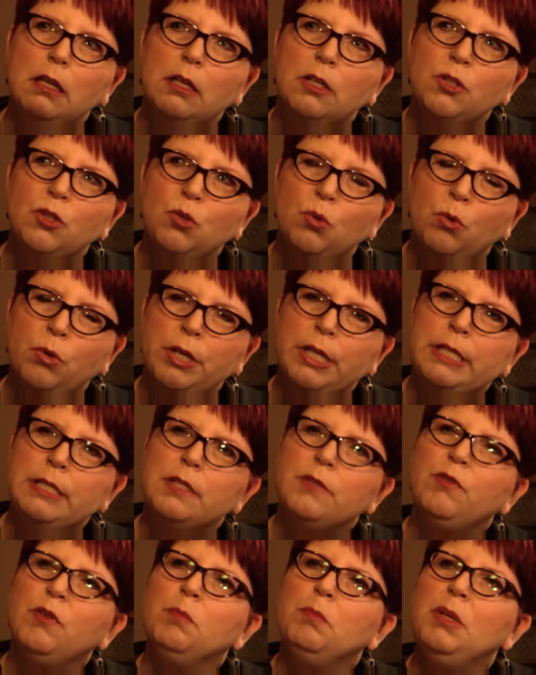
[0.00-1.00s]

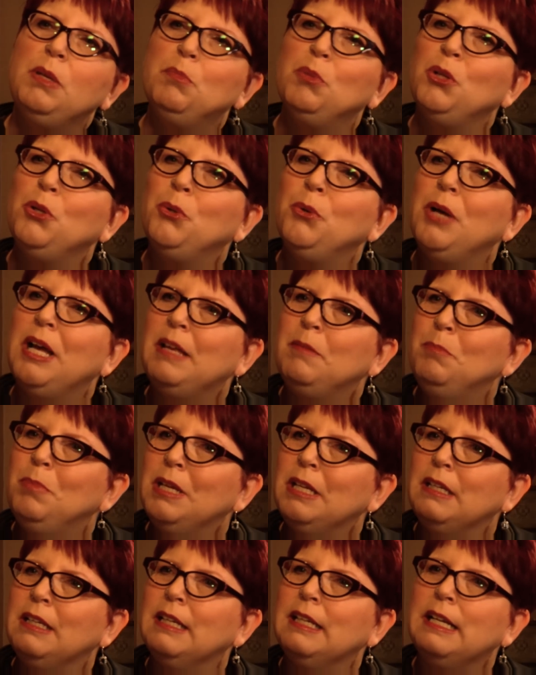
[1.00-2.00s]
stories from people who had
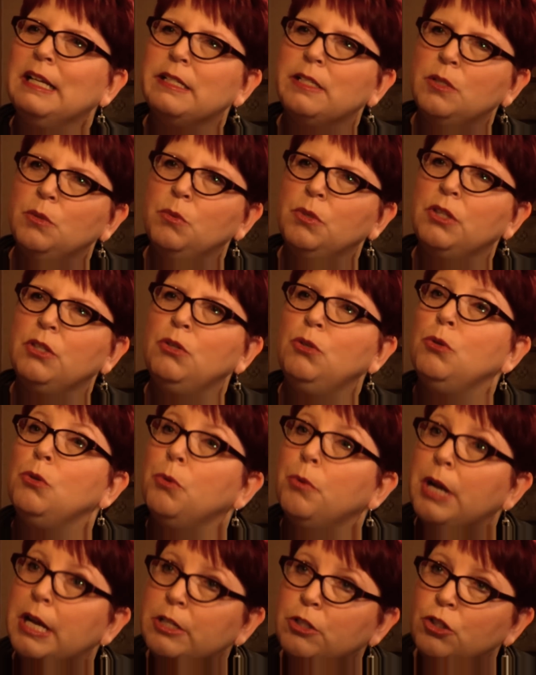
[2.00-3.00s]
been connected with New
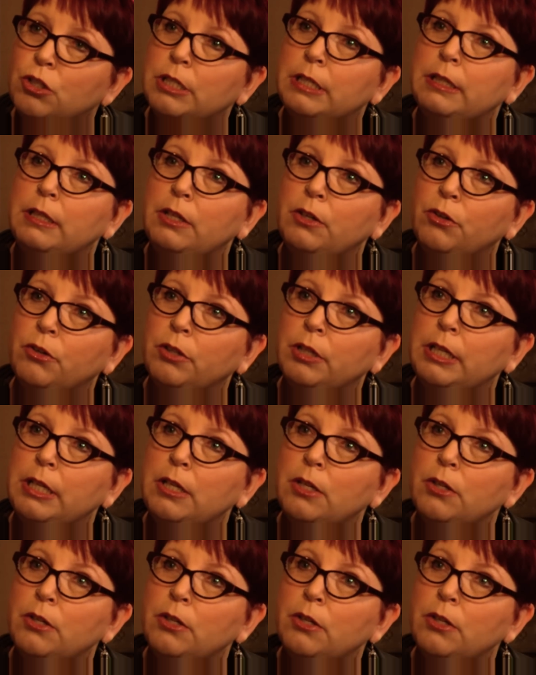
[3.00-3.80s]
Direction in the early